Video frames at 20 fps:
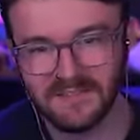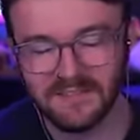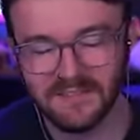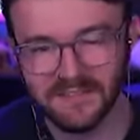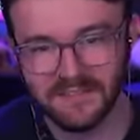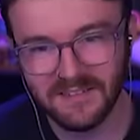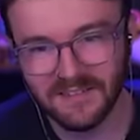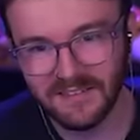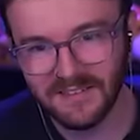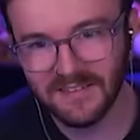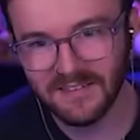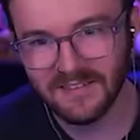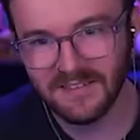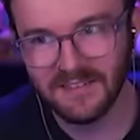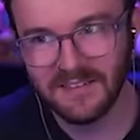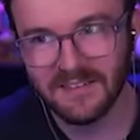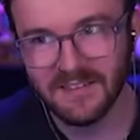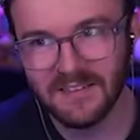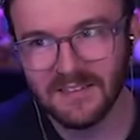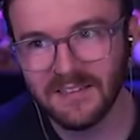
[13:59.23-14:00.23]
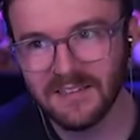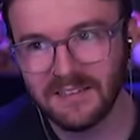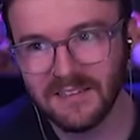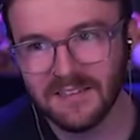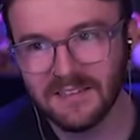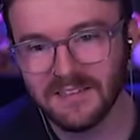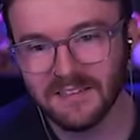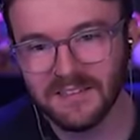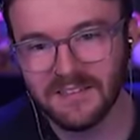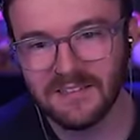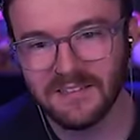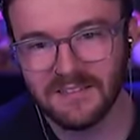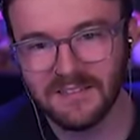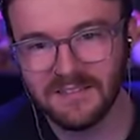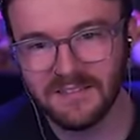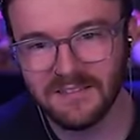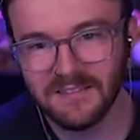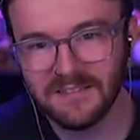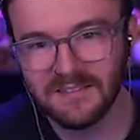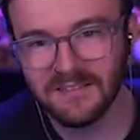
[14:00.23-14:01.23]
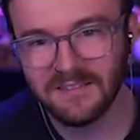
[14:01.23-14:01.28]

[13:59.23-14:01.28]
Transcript: No words are spoken by the person on screen.